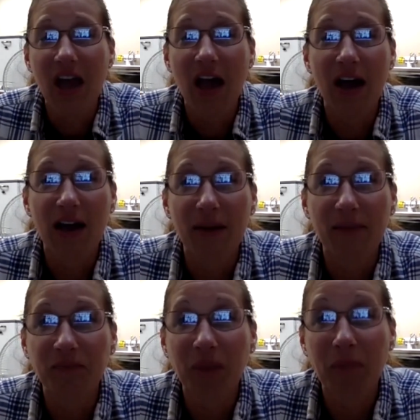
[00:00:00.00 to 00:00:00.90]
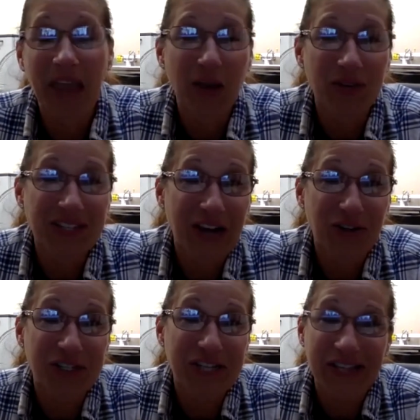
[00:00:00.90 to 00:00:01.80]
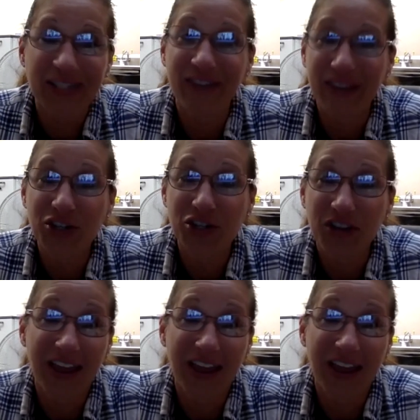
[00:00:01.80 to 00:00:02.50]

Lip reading: Penquis actually takes advantage,